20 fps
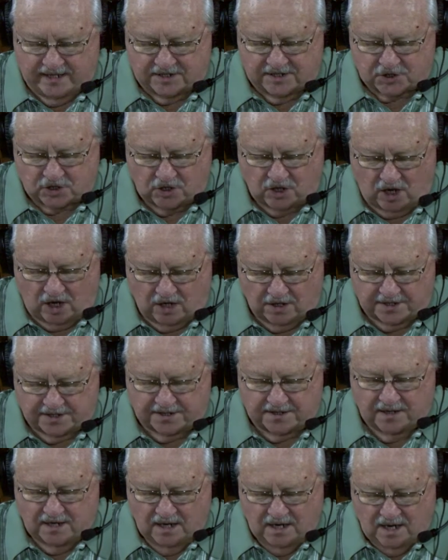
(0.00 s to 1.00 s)
is
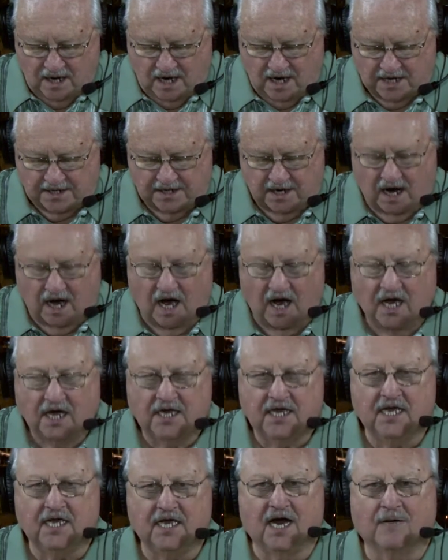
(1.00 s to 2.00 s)
called an
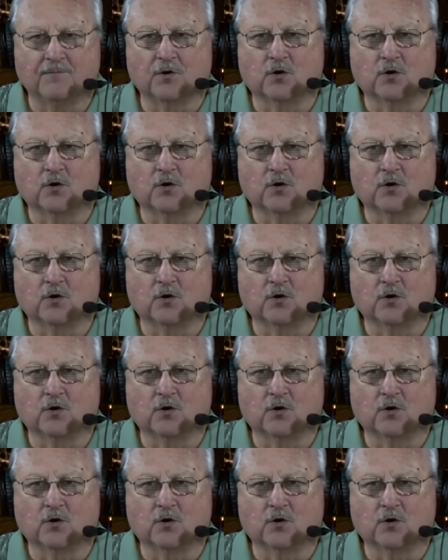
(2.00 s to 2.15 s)
ají